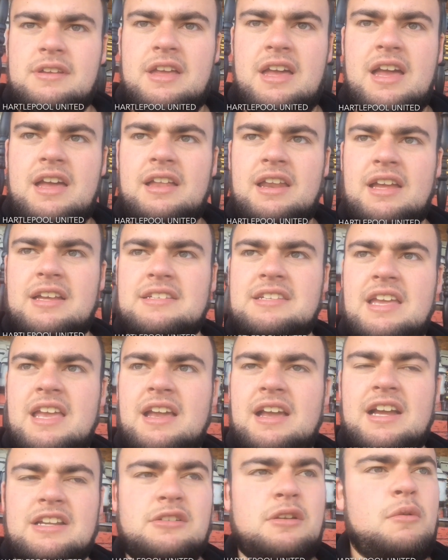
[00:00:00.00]
yeah, like I
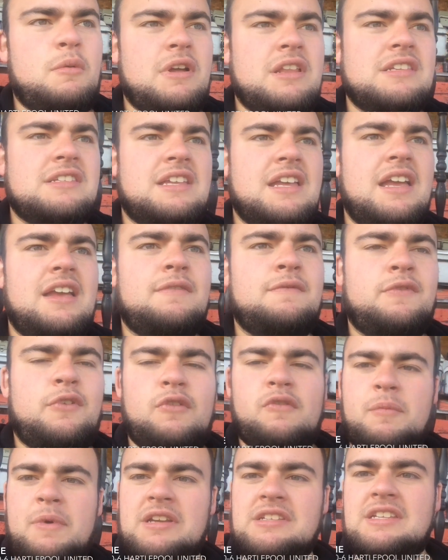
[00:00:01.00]
say, catch you Wednesday for
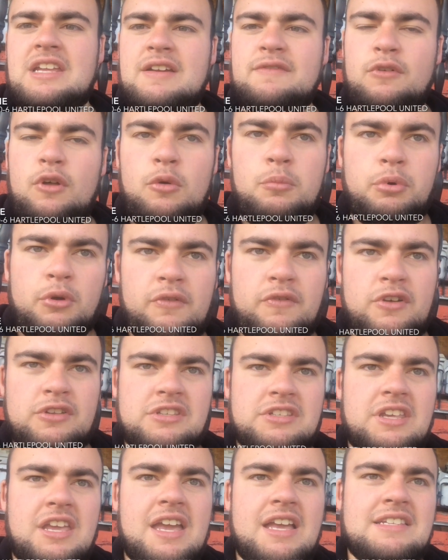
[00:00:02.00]
another match day of Longwood
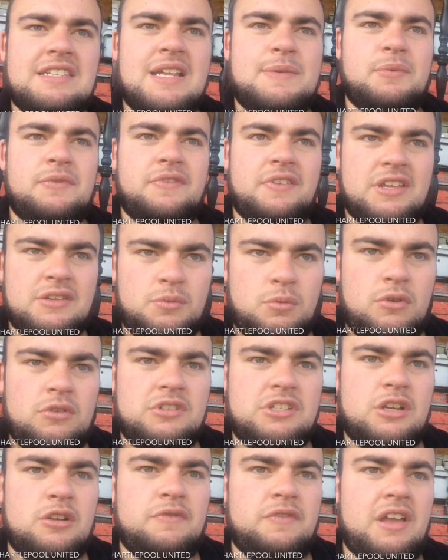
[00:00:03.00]
versus Gateshead. But for this
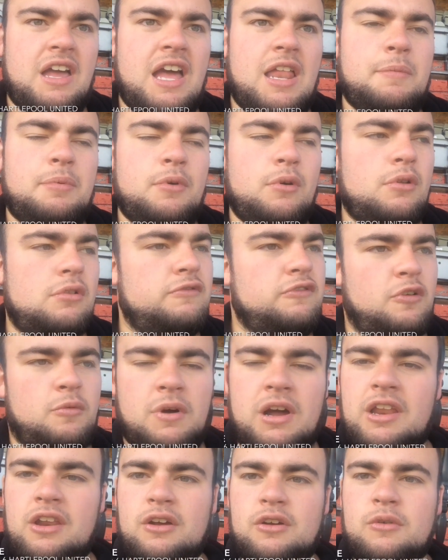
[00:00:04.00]
one, Shildon will be out of the pool. But
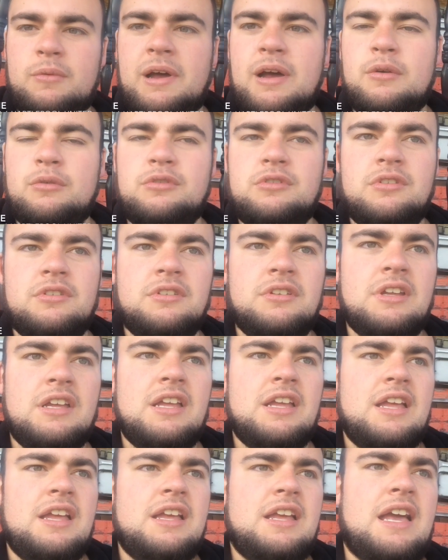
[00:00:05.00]
why not come out
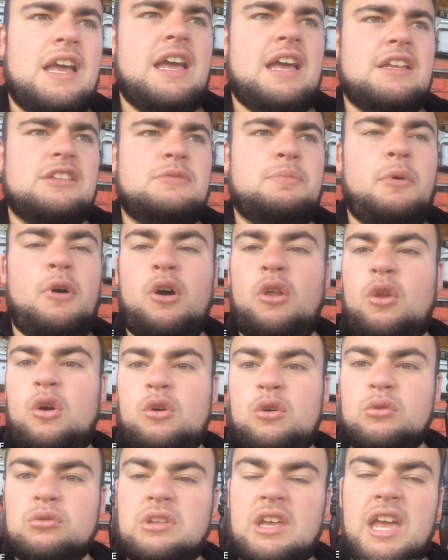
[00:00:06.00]
and support a
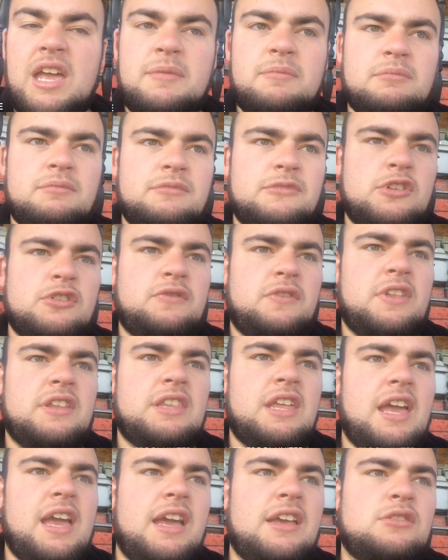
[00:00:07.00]
local team just for the
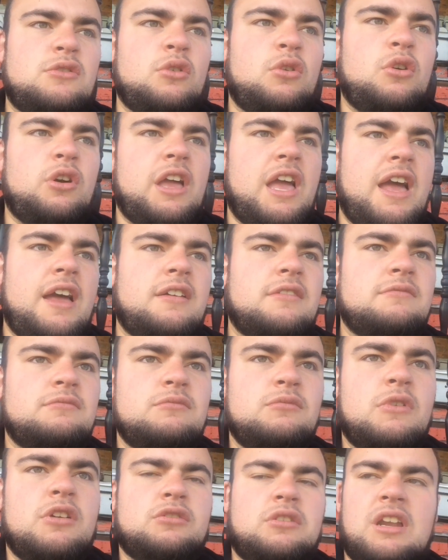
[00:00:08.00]
day? So, yeah.
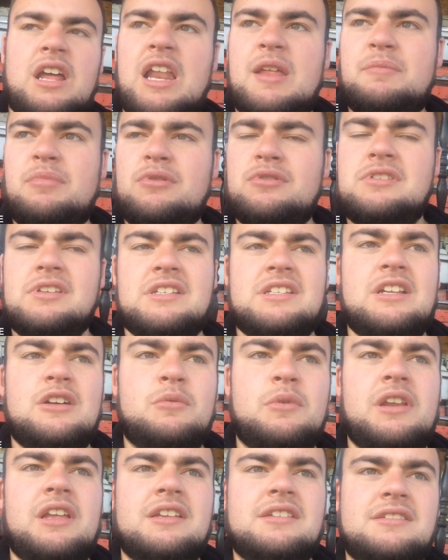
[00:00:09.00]
Well done, Hartlepool,
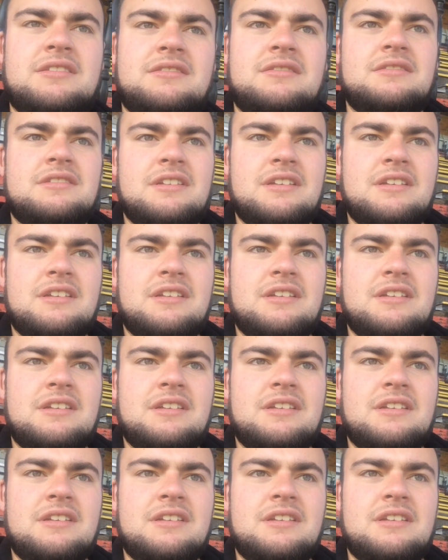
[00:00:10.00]
6-0 winners.